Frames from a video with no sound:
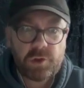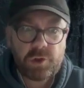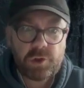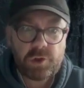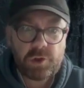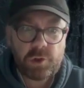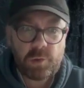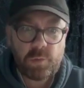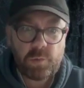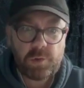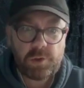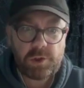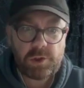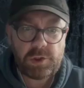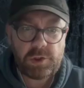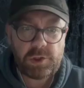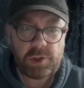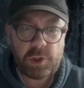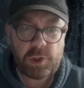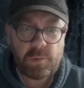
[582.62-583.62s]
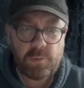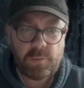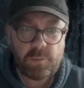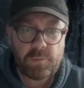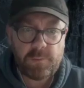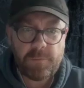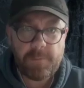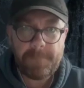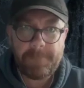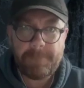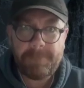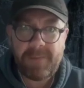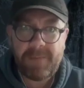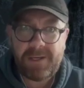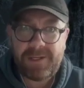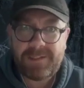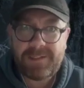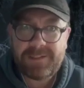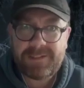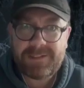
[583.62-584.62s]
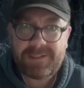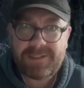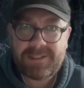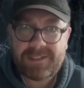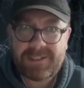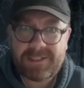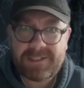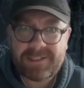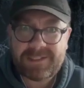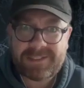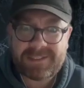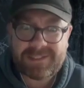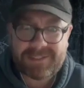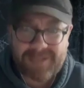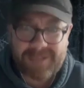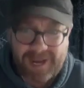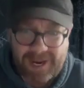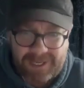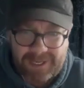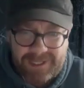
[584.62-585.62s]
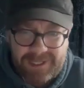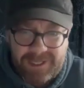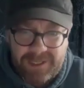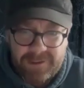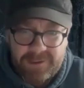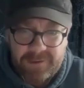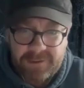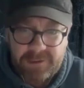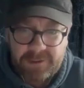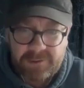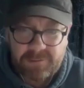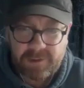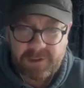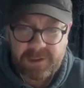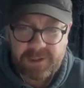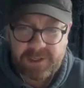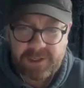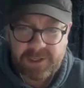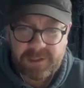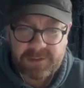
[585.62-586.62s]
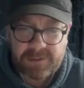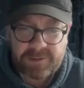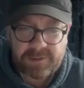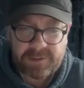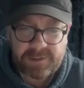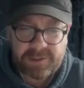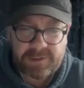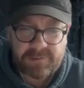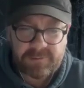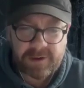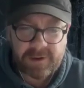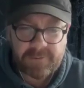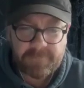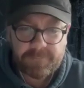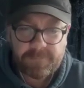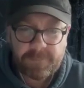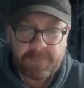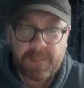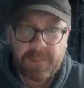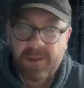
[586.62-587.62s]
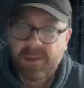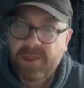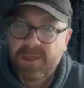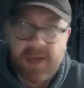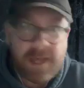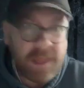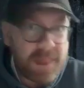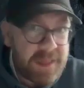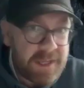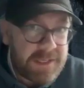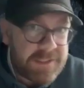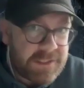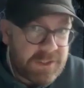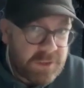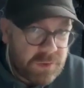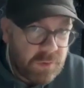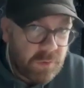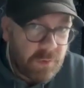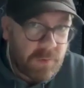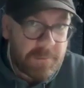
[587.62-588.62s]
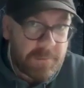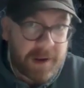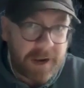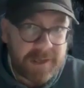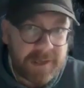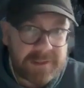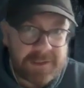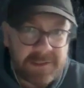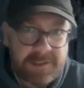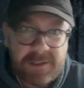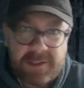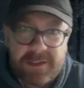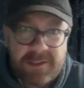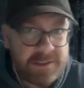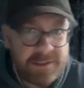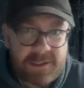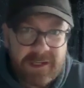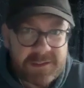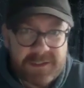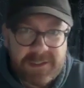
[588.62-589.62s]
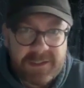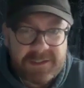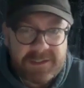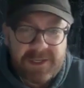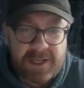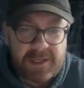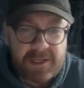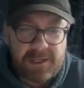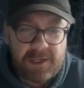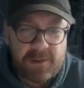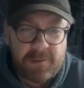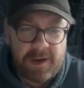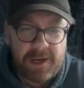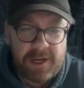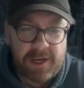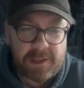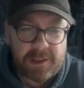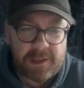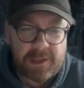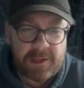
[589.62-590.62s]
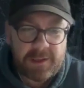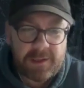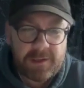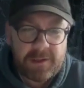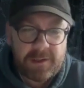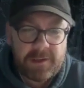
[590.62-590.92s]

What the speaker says: "Do you mean to say," cried the excited rat, "that this doormat doesn't tell you anything?"